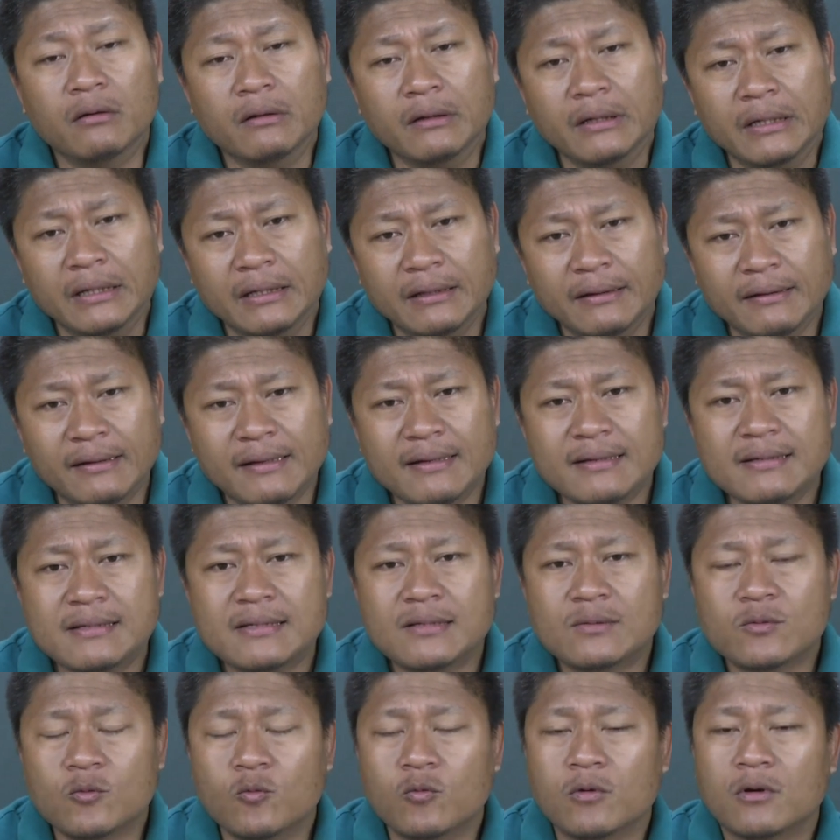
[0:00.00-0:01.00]
in
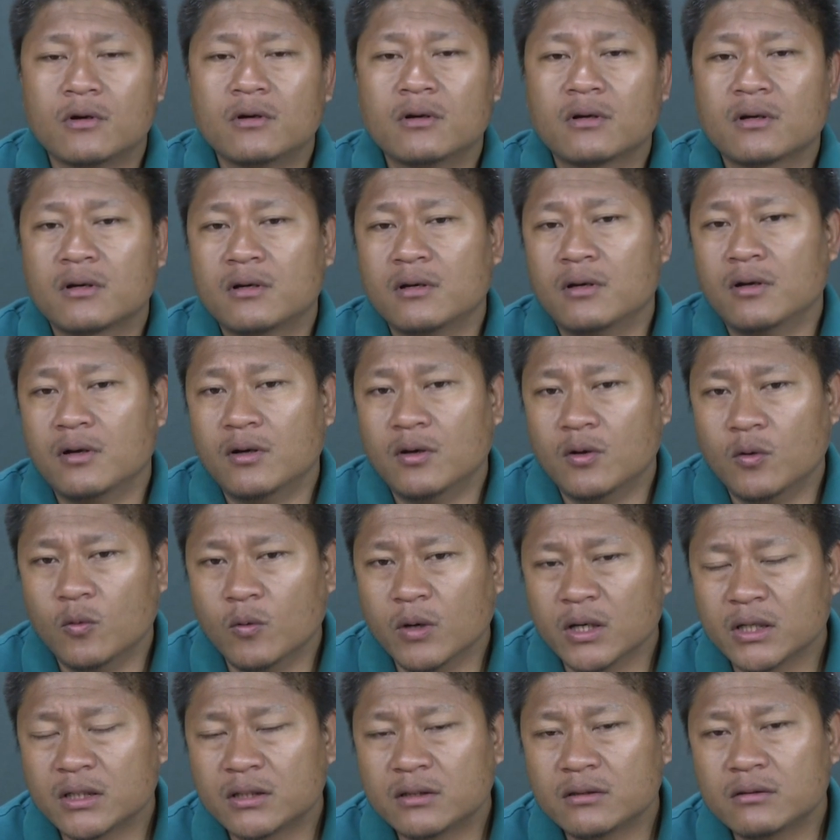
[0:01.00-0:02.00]
this work,
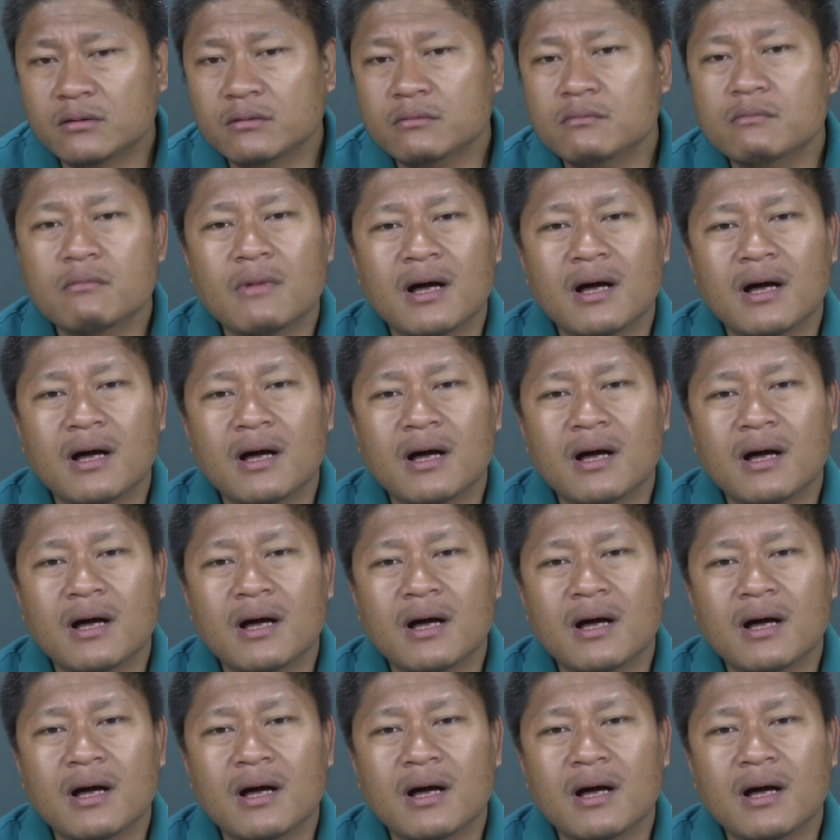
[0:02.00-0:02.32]
what